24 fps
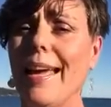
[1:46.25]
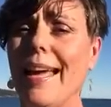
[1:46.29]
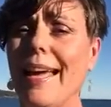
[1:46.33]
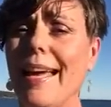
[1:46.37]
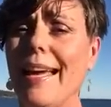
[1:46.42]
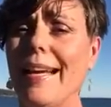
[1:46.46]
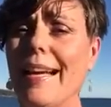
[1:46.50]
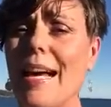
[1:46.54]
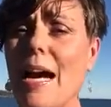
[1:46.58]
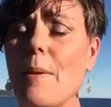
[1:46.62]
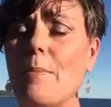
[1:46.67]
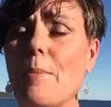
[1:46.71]

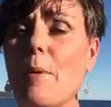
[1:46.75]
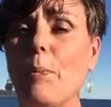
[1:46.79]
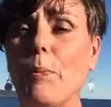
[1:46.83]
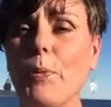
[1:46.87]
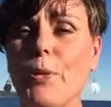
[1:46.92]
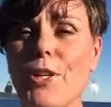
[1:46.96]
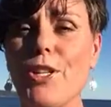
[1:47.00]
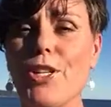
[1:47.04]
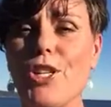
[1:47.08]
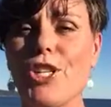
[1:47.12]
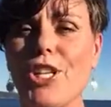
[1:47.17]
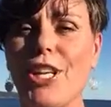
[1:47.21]
And I'm
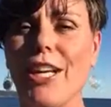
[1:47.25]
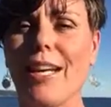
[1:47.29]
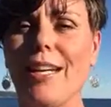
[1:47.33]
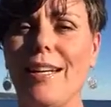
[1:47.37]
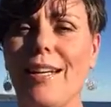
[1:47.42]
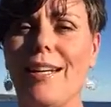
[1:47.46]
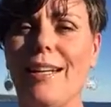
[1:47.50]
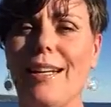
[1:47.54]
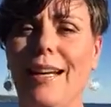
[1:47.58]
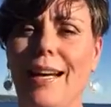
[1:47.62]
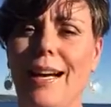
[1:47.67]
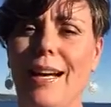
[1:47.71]

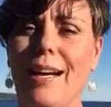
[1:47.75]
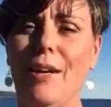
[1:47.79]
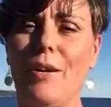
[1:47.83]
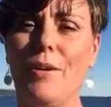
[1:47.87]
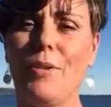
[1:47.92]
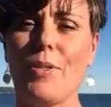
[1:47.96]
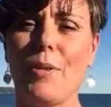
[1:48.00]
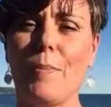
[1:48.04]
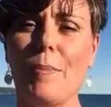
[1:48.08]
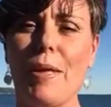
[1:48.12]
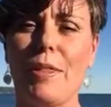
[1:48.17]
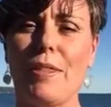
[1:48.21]
appreciating
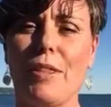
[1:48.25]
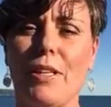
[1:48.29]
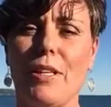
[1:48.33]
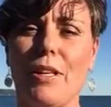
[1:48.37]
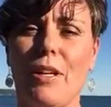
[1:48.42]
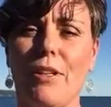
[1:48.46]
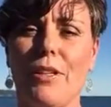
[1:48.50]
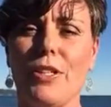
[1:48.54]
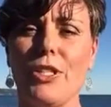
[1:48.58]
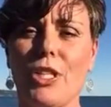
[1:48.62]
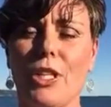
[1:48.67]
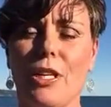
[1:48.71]
how the
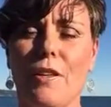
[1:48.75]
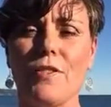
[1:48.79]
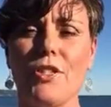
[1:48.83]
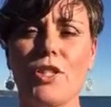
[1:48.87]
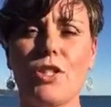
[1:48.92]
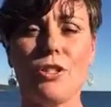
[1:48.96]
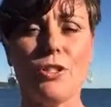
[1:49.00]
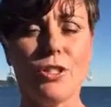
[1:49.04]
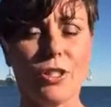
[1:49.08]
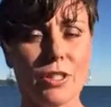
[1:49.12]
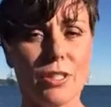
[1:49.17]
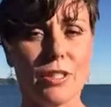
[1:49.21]
methodology of
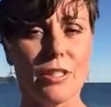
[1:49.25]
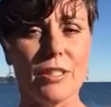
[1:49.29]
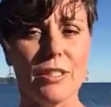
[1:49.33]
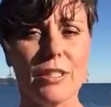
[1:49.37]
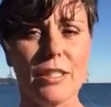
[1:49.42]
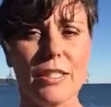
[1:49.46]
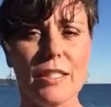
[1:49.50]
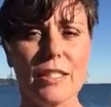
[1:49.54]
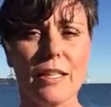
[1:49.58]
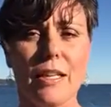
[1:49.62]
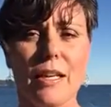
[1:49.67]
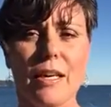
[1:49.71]

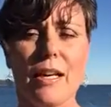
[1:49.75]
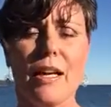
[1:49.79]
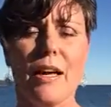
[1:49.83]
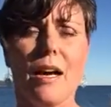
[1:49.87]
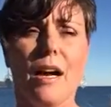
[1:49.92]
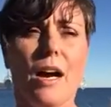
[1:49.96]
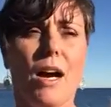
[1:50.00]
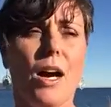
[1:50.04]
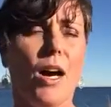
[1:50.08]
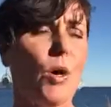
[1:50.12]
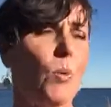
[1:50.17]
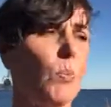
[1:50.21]
circles
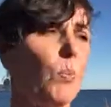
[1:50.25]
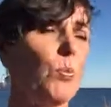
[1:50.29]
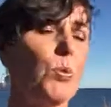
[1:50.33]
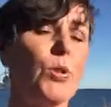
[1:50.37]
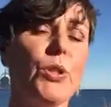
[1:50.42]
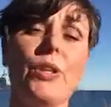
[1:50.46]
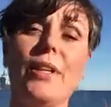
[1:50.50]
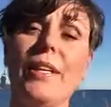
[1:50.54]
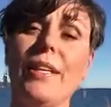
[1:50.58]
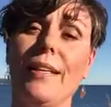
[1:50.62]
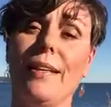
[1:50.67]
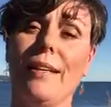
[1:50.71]
are
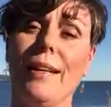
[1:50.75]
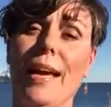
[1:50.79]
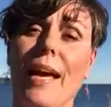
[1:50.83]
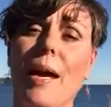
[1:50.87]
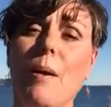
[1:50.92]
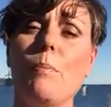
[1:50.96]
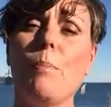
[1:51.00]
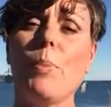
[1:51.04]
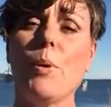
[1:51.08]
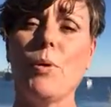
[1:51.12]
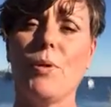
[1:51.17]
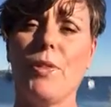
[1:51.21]
brilliant
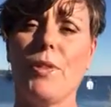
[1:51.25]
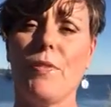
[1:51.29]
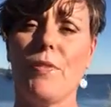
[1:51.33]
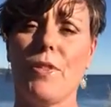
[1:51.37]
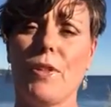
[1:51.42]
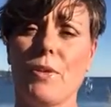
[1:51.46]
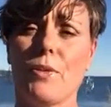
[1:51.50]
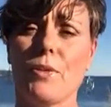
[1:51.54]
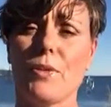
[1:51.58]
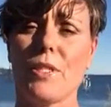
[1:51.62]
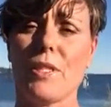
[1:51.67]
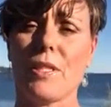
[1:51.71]
at both
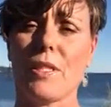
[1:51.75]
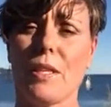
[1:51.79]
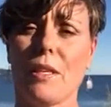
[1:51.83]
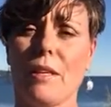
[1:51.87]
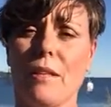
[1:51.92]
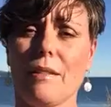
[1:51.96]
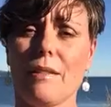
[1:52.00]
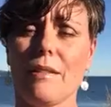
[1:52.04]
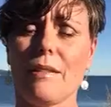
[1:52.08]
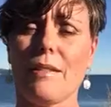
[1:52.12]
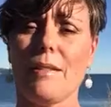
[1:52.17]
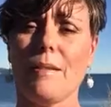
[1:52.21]
of those
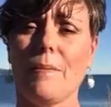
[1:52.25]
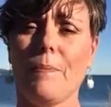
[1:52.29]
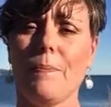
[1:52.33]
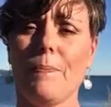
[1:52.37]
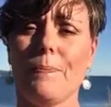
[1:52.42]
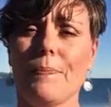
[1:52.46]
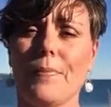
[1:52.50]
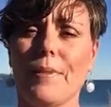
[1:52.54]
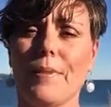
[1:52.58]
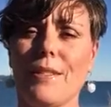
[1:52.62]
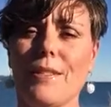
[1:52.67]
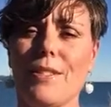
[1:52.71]
things.
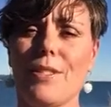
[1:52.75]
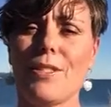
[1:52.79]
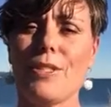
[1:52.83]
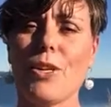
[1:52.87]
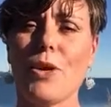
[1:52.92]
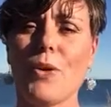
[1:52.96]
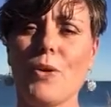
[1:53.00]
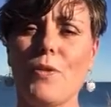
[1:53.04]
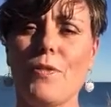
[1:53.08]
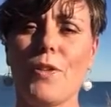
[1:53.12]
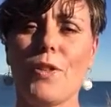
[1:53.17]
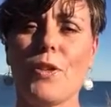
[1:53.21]

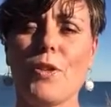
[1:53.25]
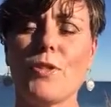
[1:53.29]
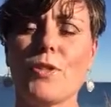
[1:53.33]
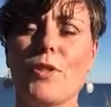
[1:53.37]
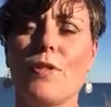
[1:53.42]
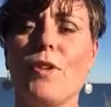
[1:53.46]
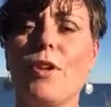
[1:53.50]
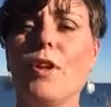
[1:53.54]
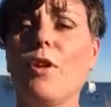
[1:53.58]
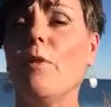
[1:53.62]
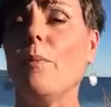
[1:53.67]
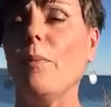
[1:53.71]
So for those
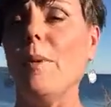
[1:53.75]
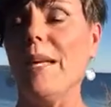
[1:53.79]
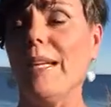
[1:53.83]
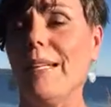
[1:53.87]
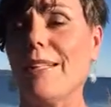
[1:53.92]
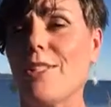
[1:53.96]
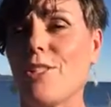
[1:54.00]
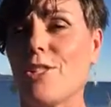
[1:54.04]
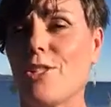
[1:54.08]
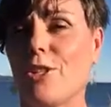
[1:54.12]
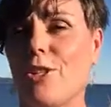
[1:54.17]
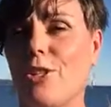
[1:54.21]
of you being
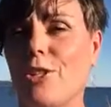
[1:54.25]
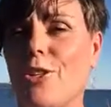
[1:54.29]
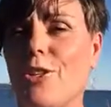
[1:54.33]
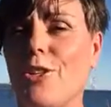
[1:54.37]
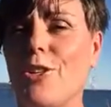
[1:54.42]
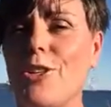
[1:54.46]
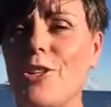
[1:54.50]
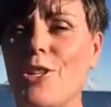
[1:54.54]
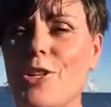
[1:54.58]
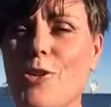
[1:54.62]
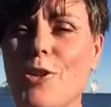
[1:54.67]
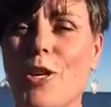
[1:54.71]
in
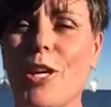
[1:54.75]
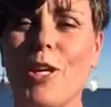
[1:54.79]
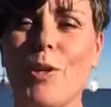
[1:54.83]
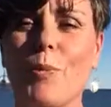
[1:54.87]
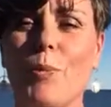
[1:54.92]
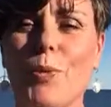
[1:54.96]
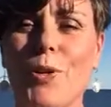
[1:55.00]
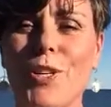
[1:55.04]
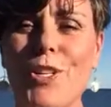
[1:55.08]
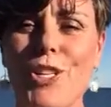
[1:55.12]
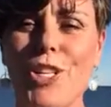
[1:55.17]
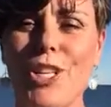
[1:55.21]
circle, you can
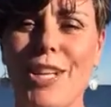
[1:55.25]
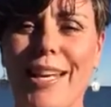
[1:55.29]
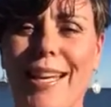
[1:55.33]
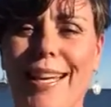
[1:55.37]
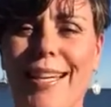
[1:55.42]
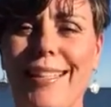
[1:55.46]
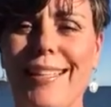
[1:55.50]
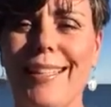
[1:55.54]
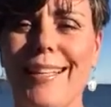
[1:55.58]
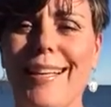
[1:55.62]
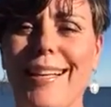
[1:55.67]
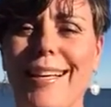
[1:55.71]

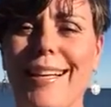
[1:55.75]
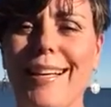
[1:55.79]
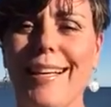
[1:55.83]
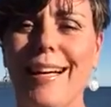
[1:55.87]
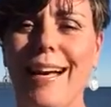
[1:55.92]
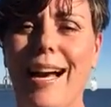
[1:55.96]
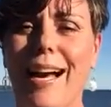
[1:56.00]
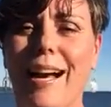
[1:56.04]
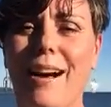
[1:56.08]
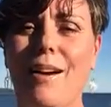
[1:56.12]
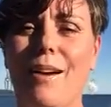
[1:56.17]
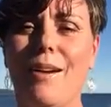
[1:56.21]
appreciate
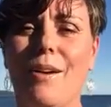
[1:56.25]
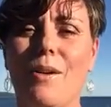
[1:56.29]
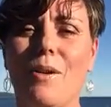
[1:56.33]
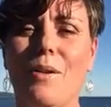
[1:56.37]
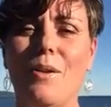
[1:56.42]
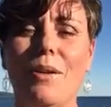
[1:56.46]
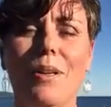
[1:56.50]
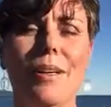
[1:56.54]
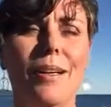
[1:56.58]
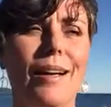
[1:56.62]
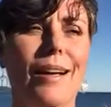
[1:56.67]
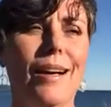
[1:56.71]

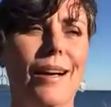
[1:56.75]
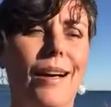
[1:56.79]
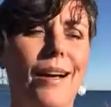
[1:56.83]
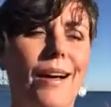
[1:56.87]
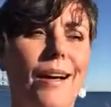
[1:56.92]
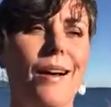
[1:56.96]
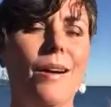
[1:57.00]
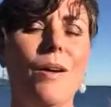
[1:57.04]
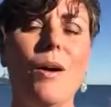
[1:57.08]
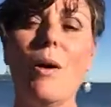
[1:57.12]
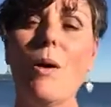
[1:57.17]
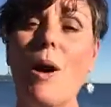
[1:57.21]
how
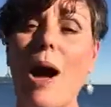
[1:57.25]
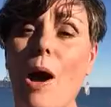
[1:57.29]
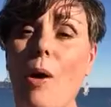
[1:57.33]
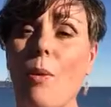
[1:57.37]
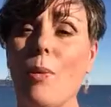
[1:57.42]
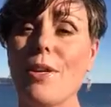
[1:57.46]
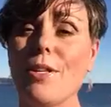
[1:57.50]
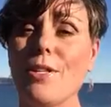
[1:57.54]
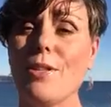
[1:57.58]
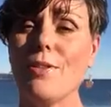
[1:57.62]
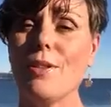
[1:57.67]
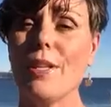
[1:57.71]

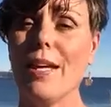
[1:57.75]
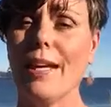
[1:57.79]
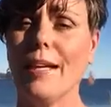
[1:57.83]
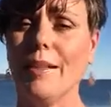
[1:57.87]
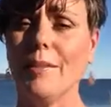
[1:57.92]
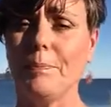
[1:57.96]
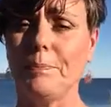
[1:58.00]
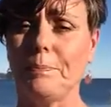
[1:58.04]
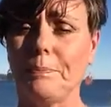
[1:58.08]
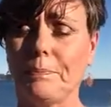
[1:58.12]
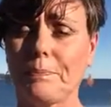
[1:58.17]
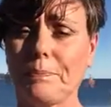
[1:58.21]
we do
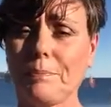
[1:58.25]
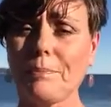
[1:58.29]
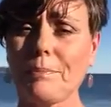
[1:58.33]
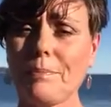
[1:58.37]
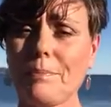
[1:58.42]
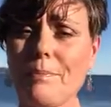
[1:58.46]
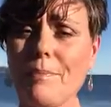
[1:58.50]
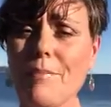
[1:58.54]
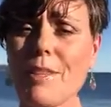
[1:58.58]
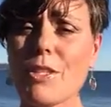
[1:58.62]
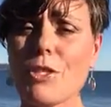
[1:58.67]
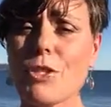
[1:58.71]
that.
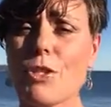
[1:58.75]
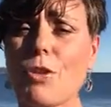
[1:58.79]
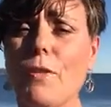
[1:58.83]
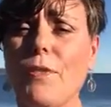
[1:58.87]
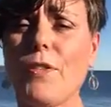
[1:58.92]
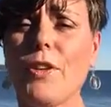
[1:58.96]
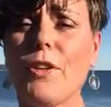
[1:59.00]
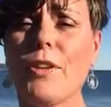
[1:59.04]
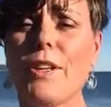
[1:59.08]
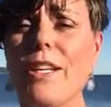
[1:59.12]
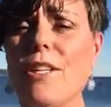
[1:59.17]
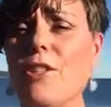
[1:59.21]
So
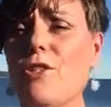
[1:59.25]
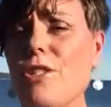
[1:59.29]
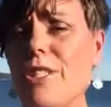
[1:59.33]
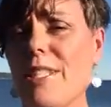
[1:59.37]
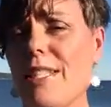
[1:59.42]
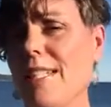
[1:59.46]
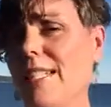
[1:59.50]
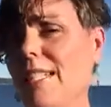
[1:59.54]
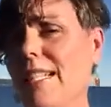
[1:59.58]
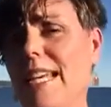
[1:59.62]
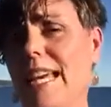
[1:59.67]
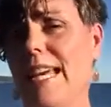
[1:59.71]
if you're
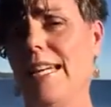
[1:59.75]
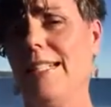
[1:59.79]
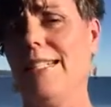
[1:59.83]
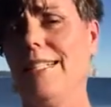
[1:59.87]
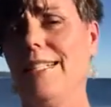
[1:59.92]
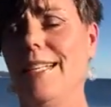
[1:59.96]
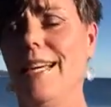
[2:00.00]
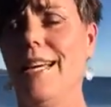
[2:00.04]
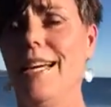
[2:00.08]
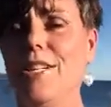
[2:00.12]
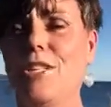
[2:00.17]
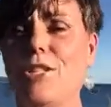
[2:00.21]
interested, get
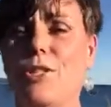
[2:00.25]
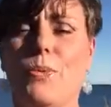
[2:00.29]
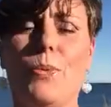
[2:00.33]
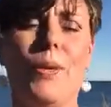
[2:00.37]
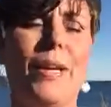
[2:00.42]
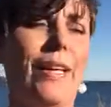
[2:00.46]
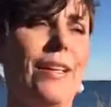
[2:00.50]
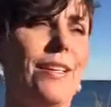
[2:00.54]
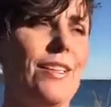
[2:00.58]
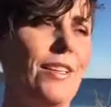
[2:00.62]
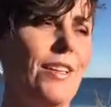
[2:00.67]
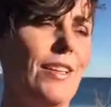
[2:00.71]
in touch.
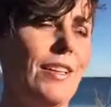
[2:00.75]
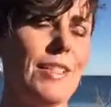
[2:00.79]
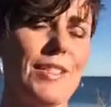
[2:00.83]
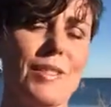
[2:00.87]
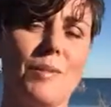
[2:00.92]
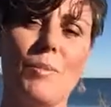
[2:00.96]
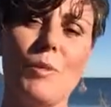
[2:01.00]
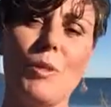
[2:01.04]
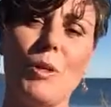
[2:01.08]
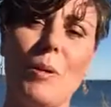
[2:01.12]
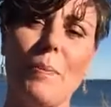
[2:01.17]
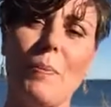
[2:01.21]
We can talk
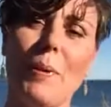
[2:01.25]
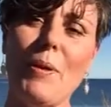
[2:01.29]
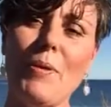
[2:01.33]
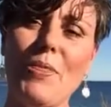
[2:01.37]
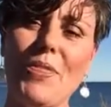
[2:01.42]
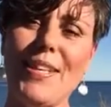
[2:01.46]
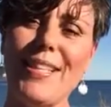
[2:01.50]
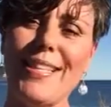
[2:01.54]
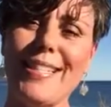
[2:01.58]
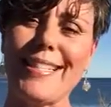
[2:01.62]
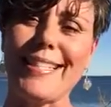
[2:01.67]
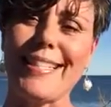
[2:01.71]
some more
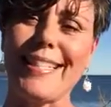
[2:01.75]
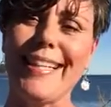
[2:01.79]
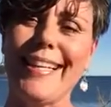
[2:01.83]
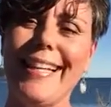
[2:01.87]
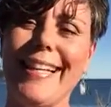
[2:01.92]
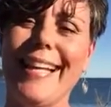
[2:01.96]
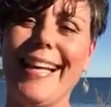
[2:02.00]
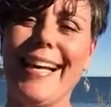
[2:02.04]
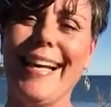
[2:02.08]
about this.